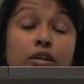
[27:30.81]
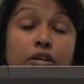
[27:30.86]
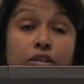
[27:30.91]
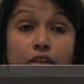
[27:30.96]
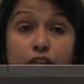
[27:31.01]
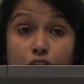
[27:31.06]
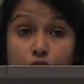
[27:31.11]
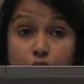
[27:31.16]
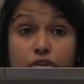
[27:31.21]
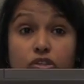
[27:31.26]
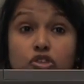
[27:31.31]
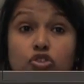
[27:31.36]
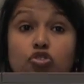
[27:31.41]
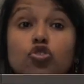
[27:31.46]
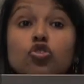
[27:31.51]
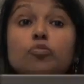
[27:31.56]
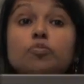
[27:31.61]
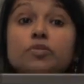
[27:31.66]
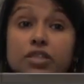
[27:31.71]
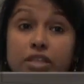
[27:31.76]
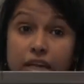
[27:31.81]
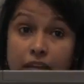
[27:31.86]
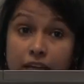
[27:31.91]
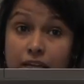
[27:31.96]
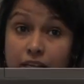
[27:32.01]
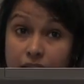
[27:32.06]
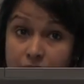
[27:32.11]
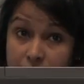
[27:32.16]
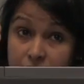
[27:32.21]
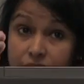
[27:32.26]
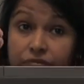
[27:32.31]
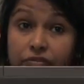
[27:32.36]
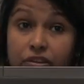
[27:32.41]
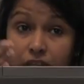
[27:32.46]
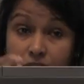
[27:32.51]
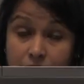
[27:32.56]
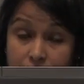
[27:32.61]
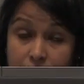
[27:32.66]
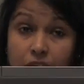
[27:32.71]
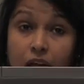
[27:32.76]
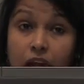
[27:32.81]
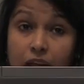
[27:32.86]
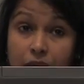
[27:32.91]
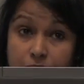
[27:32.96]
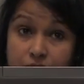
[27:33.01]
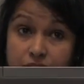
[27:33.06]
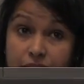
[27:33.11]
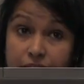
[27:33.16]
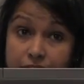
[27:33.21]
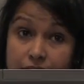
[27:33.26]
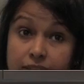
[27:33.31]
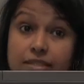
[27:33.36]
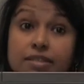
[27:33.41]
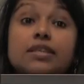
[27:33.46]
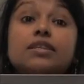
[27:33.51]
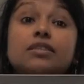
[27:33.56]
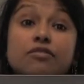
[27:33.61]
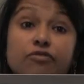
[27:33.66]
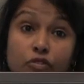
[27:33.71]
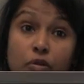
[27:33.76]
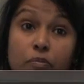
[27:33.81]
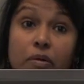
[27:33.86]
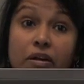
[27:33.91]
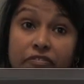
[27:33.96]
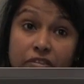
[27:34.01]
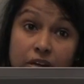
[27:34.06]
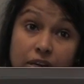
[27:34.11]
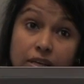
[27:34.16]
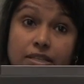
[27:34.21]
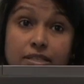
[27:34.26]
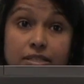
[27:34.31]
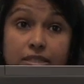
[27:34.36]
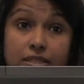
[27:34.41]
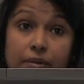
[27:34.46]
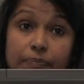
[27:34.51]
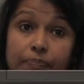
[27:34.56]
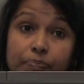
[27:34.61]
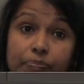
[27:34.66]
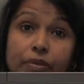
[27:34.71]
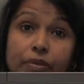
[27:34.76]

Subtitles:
the US troops can in different times exit from Afghanistan.